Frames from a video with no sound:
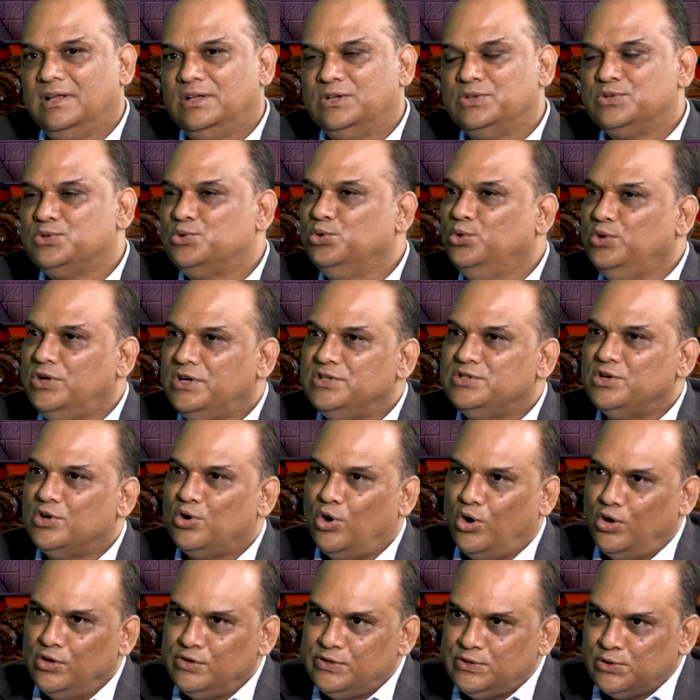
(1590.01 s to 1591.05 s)
students are
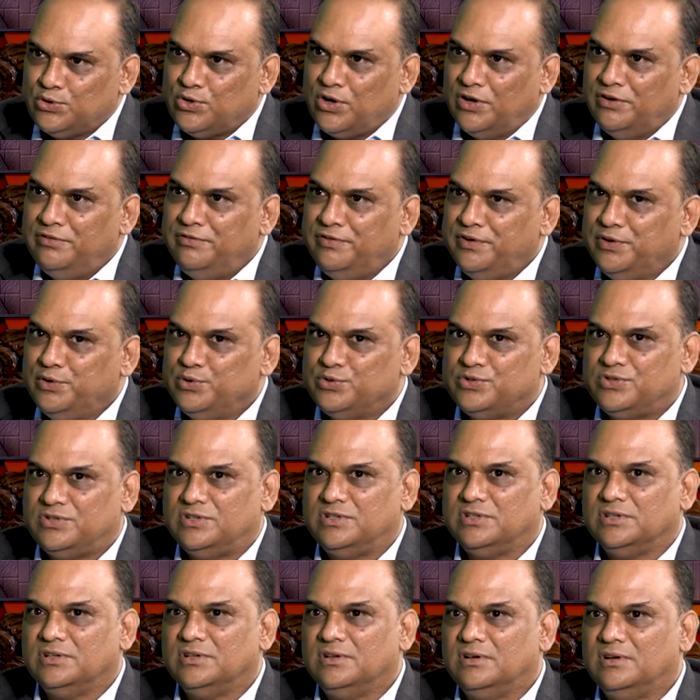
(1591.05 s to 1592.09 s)
also confused
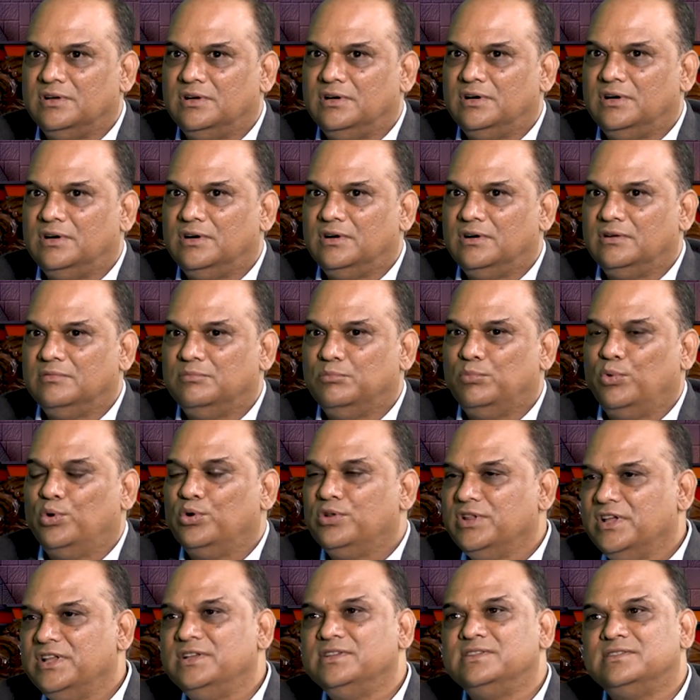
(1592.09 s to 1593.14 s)
more
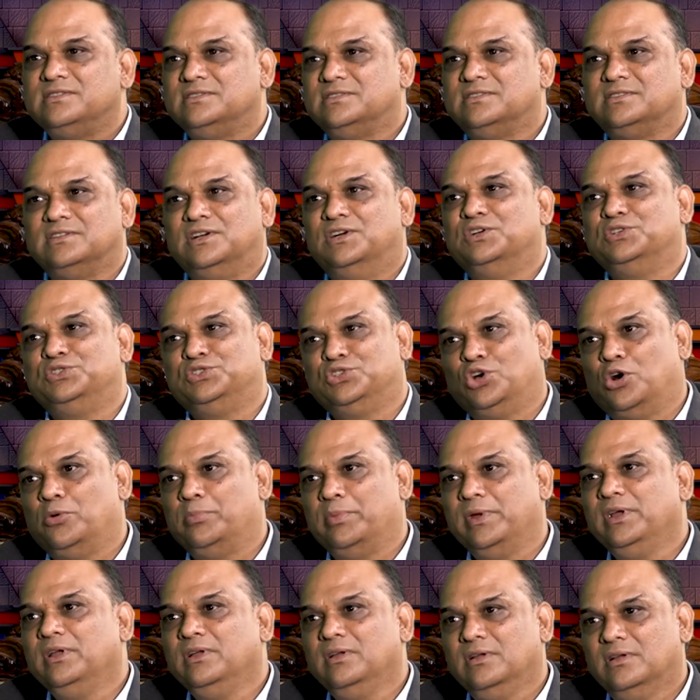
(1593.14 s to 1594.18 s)
than
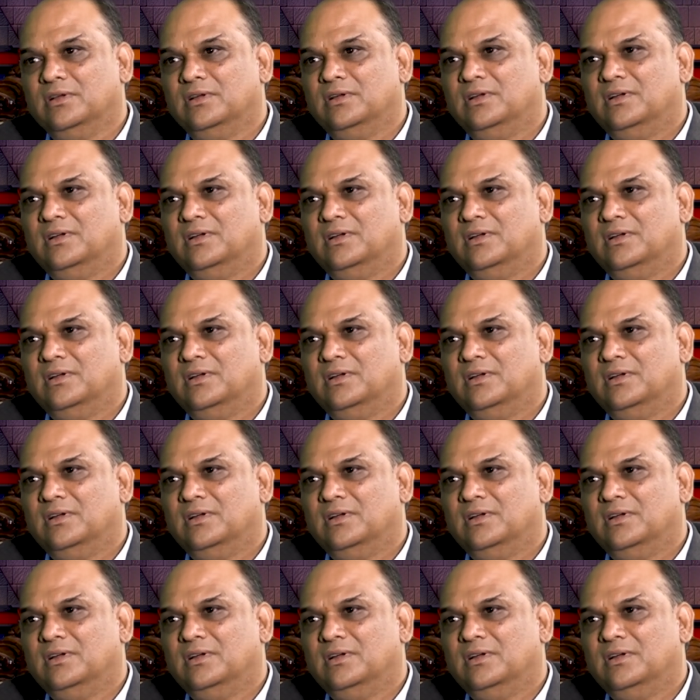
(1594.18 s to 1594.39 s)
shopping.